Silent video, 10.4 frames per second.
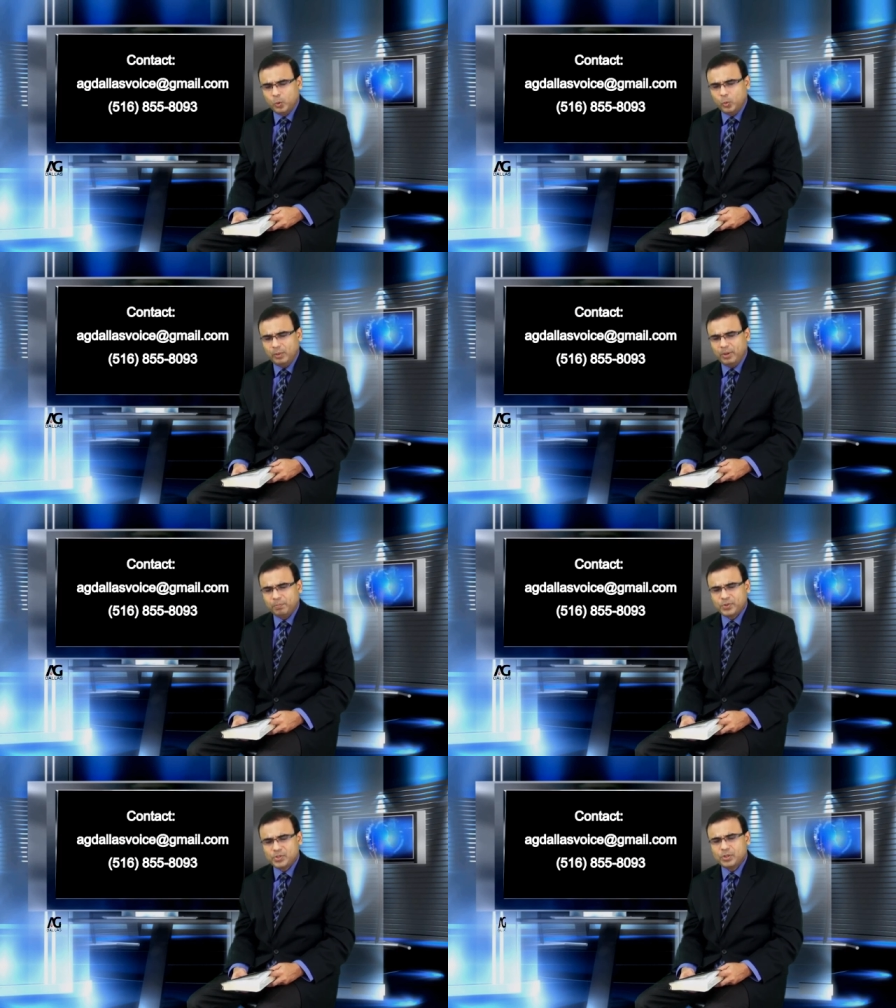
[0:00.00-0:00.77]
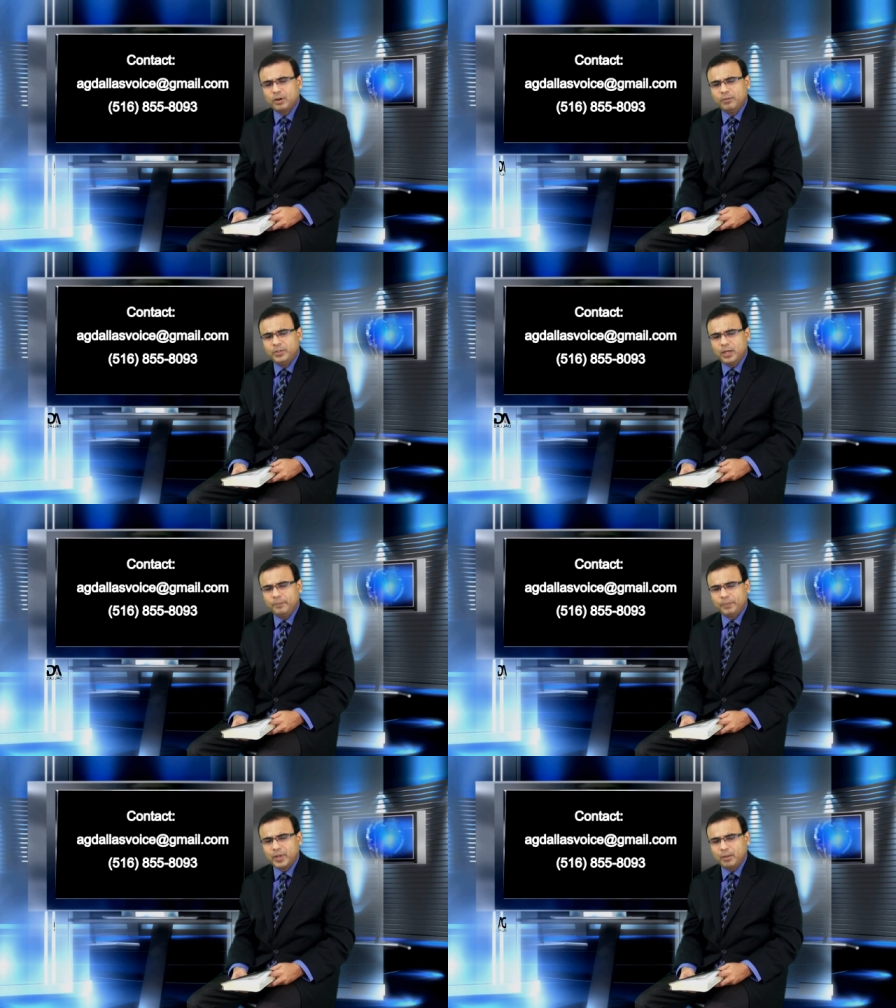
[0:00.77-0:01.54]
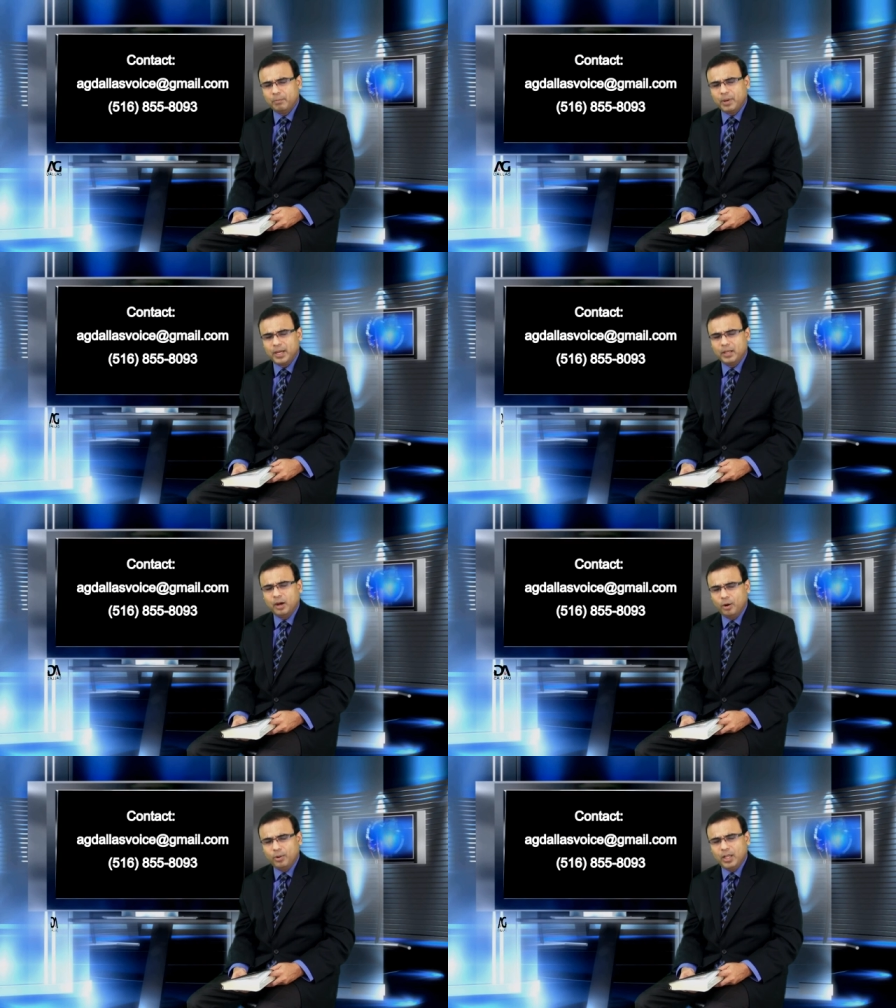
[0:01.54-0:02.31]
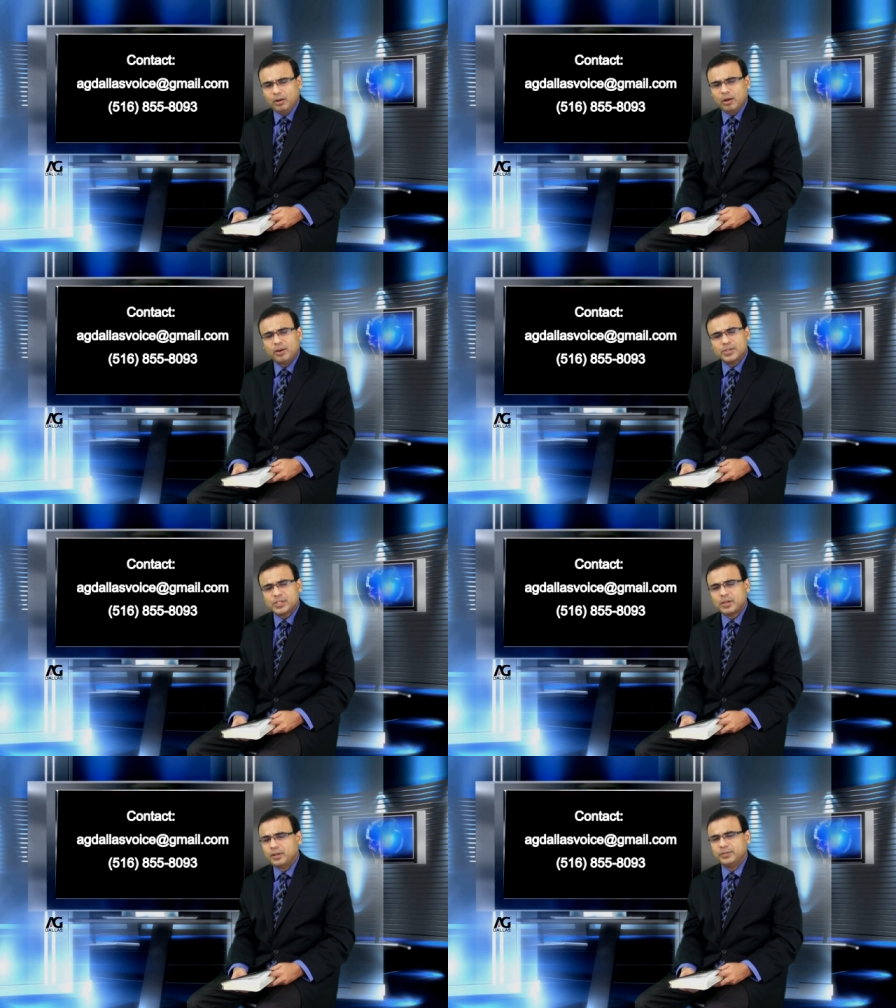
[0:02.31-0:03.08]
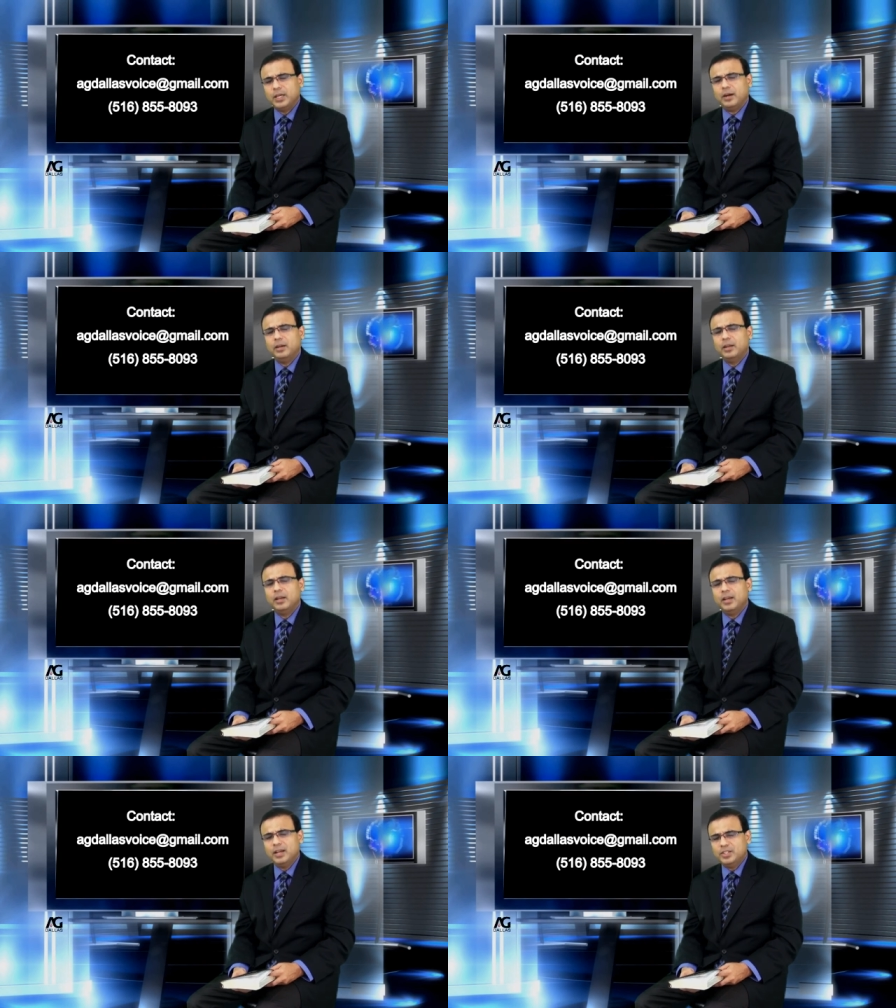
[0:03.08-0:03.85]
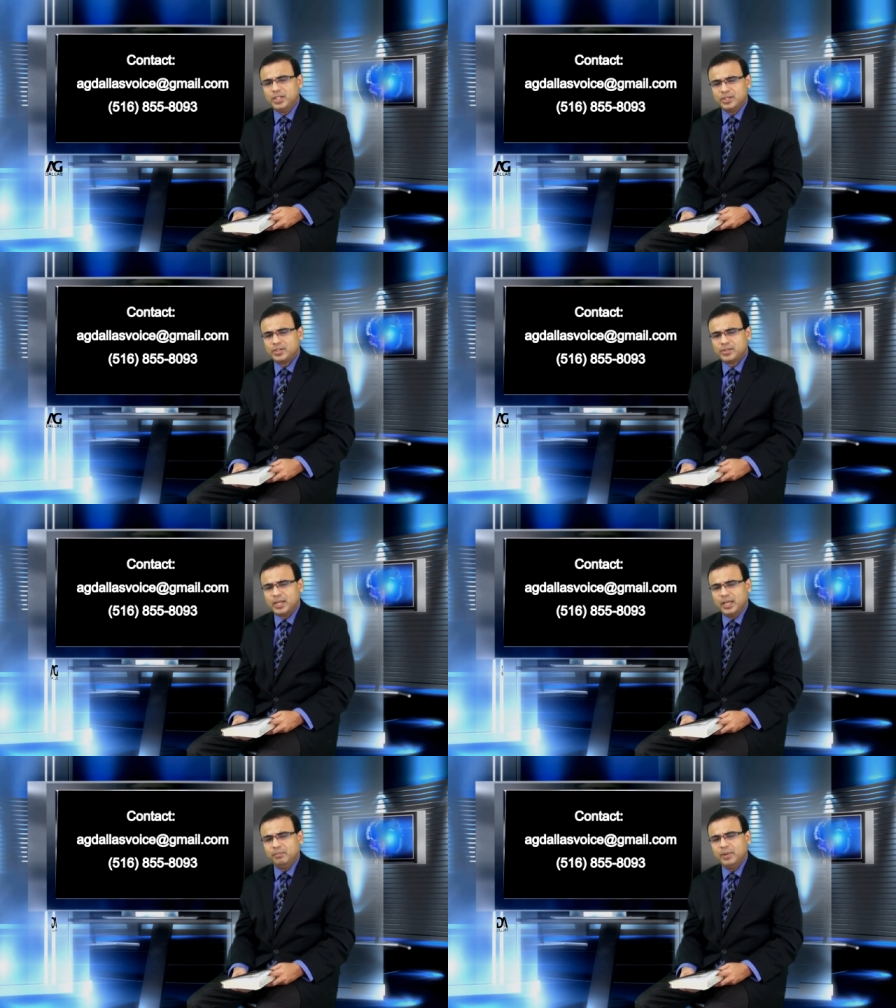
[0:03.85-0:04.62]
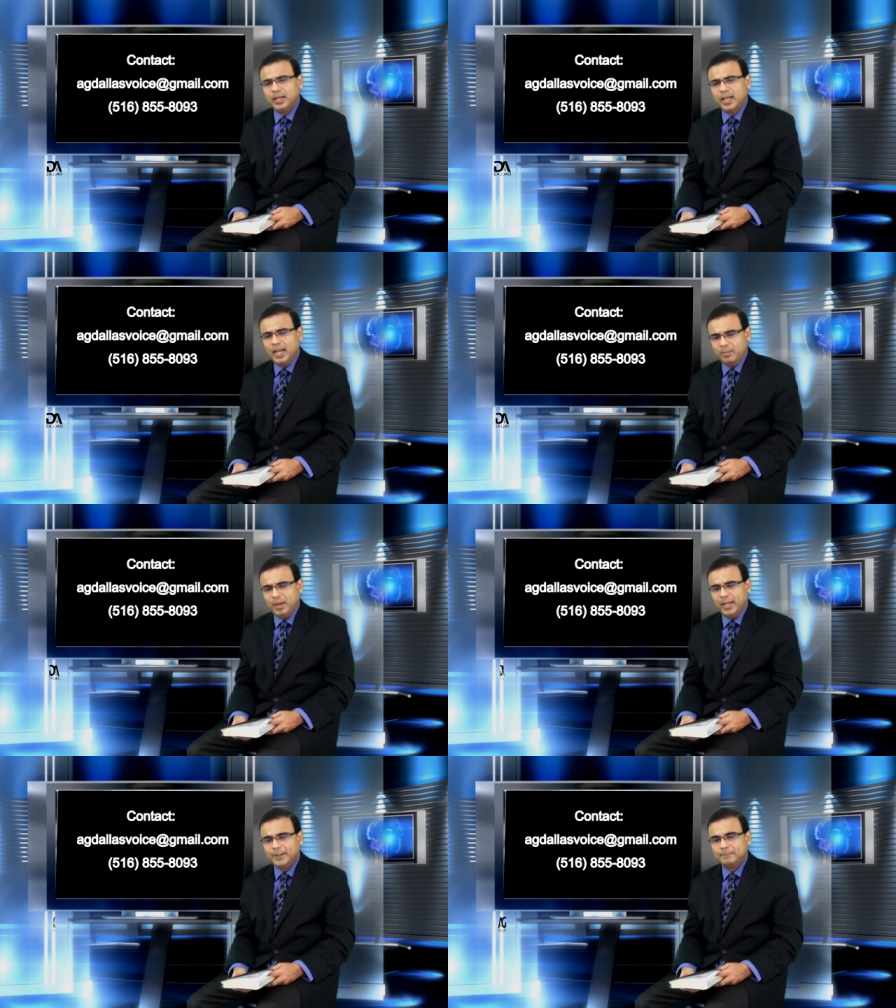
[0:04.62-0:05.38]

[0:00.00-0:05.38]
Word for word: will be preserved by the holy laws of God. In Jesus' name, amen.